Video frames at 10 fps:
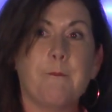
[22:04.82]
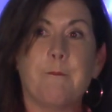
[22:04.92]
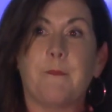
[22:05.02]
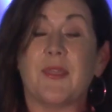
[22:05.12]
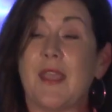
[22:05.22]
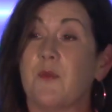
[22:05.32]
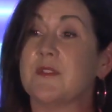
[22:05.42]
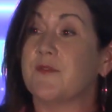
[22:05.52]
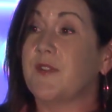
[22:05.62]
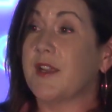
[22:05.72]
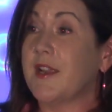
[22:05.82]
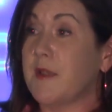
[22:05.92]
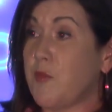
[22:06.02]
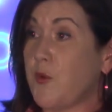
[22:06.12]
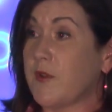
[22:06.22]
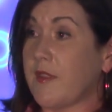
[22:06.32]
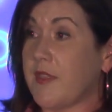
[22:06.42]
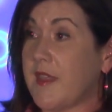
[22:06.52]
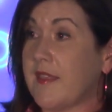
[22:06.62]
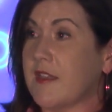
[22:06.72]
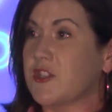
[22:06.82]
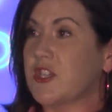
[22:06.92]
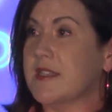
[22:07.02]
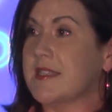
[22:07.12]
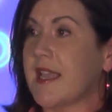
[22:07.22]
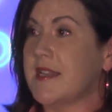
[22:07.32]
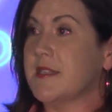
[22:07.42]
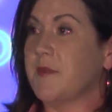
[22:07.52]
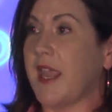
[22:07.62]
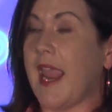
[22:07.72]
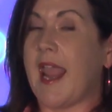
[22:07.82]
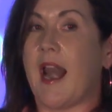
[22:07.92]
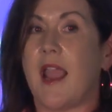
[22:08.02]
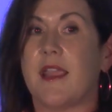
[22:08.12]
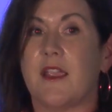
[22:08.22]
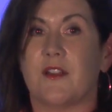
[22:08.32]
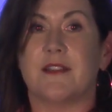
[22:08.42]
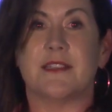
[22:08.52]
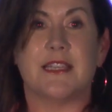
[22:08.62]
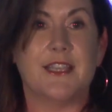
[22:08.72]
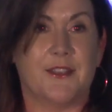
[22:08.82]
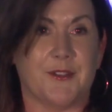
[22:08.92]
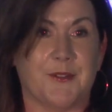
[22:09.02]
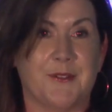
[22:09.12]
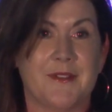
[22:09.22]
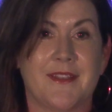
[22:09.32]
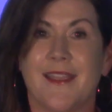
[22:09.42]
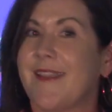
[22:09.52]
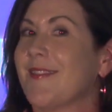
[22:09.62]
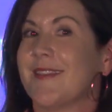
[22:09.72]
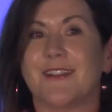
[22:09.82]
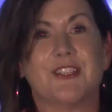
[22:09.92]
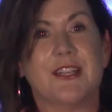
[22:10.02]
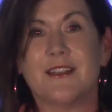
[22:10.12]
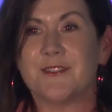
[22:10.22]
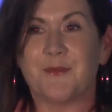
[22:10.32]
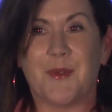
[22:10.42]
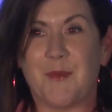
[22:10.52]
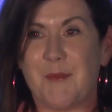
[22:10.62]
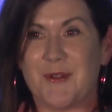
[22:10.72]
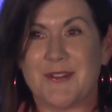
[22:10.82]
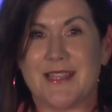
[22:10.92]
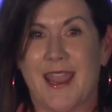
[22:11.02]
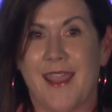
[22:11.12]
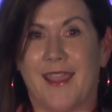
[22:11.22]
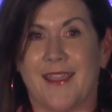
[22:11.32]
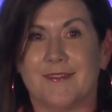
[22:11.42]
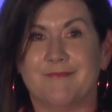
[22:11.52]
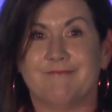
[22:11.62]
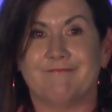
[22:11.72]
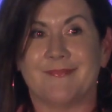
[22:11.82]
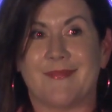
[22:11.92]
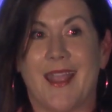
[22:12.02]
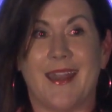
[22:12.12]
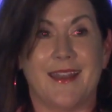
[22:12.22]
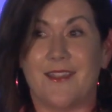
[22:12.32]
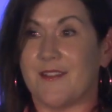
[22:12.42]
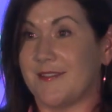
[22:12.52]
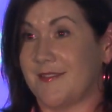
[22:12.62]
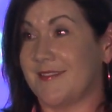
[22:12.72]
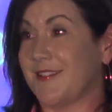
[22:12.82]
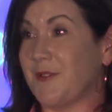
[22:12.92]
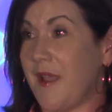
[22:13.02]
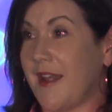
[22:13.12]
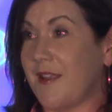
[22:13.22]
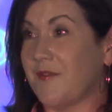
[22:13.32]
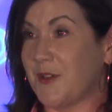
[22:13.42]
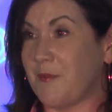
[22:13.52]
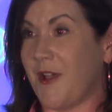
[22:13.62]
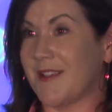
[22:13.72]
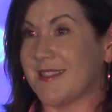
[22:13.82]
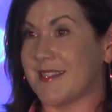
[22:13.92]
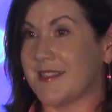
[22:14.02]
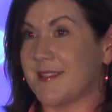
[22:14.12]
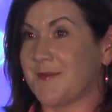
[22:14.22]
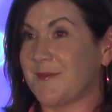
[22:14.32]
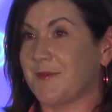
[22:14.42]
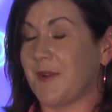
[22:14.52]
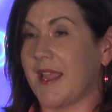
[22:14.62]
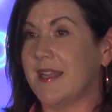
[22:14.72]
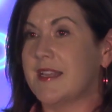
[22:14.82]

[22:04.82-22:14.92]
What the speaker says: But that was a very important thing that she said to me, and I guarantee you that she doesn't remember saying it, and neither do any of your bosses, right?